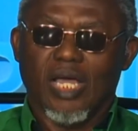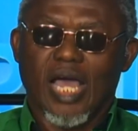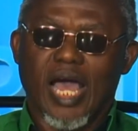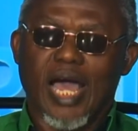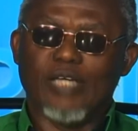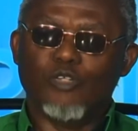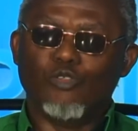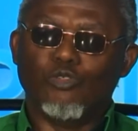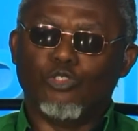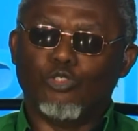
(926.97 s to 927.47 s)

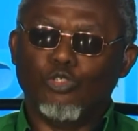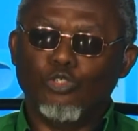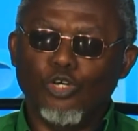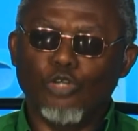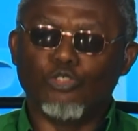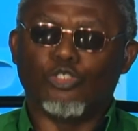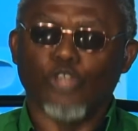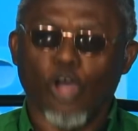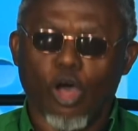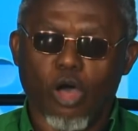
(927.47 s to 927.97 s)
are you, do
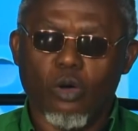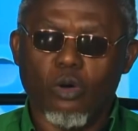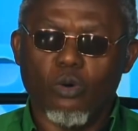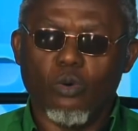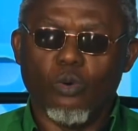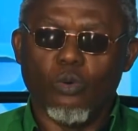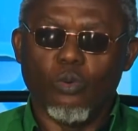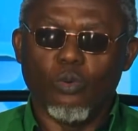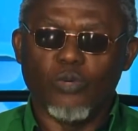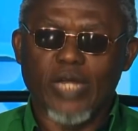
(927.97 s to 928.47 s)
you sure
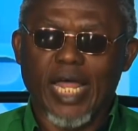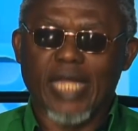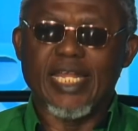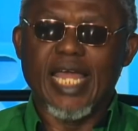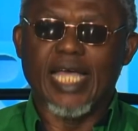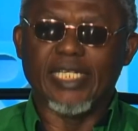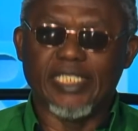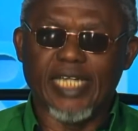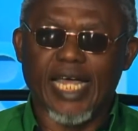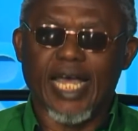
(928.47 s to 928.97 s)
that
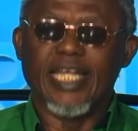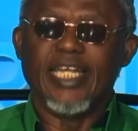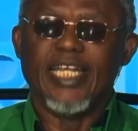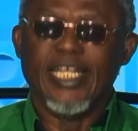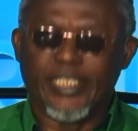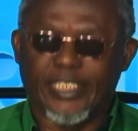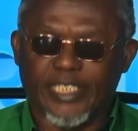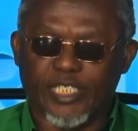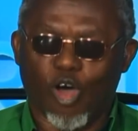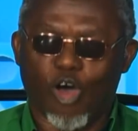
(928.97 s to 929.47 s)
Nigeria
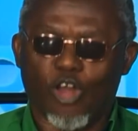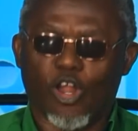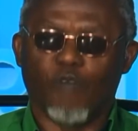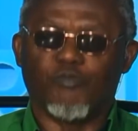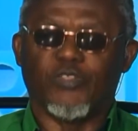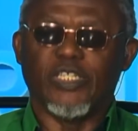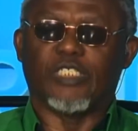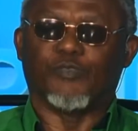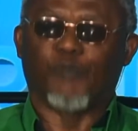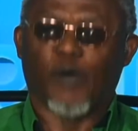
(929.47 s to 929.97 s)
needs all
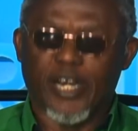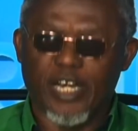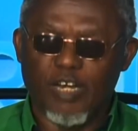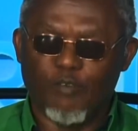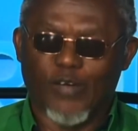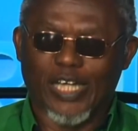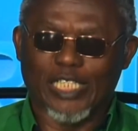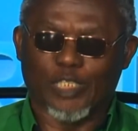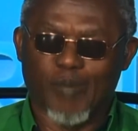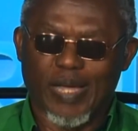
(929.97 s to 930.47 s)
of this foreign
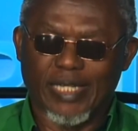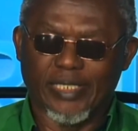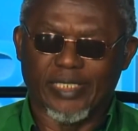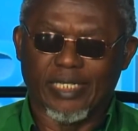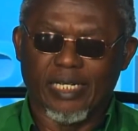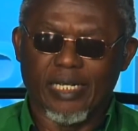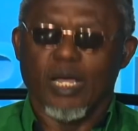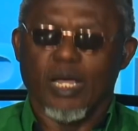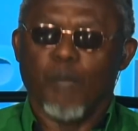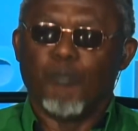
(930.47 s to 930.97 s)
investment
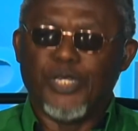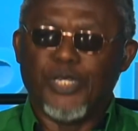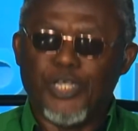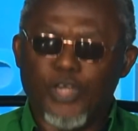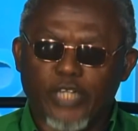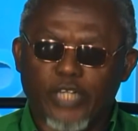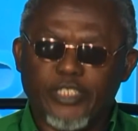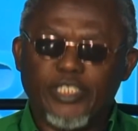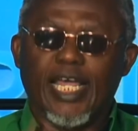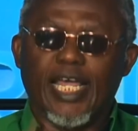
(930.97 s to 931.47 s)

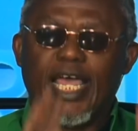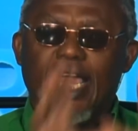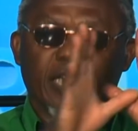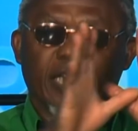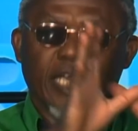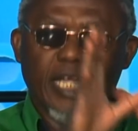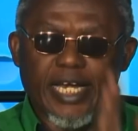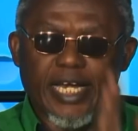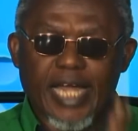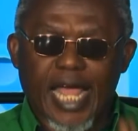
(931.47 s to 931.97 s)
beyond the,
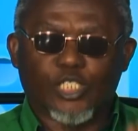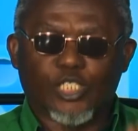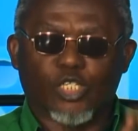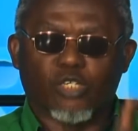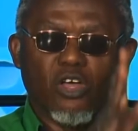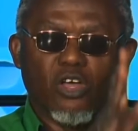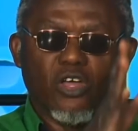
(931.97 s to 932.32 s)
the areas